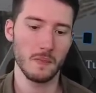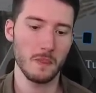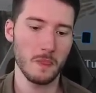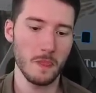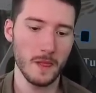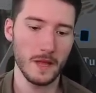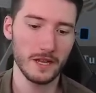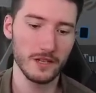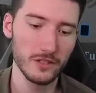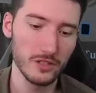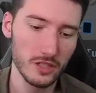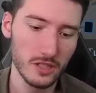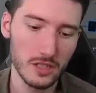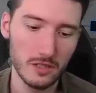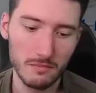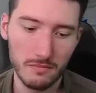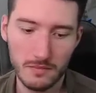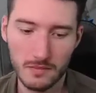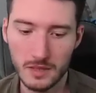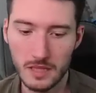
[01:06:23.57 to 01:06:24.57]
I could just
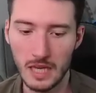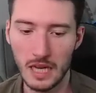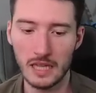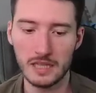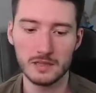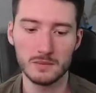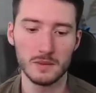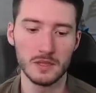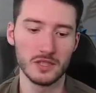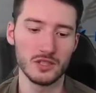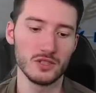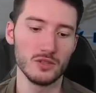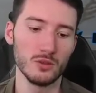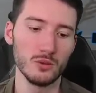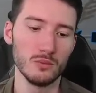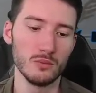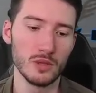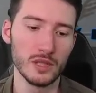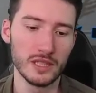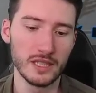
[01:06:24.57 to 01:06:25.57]
cast my
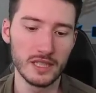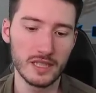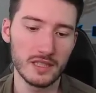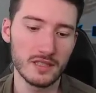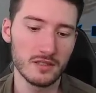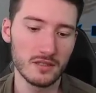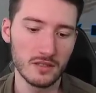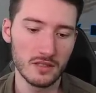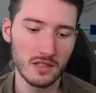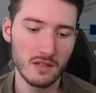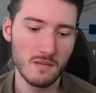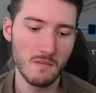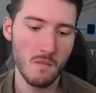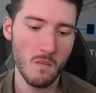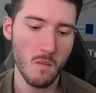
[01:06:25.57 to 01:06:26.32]
Stone Brain next turn.